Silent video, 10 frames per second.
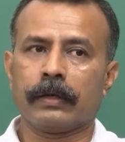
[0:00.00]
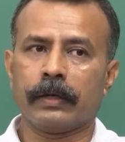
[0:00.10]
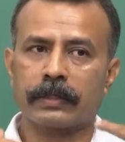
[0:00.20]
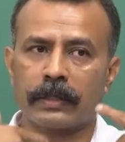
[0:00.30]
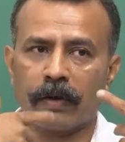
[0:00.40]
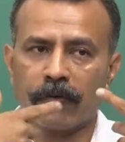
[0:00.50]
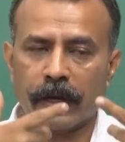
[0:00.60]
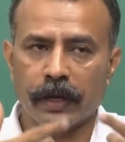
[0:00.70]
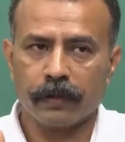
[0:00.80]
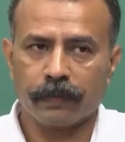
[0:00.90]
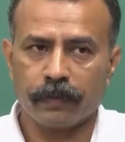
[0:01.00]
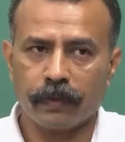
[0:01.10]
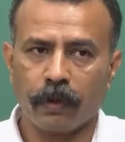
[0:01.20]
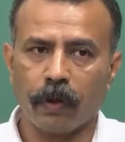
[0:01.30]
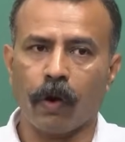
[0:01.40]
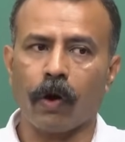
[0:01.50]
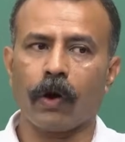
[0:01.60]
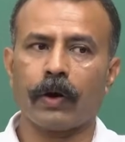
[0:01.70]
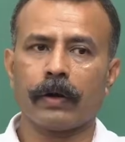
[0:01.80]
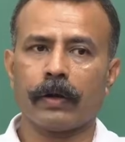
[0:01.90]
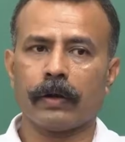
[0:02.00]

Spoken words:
discovering or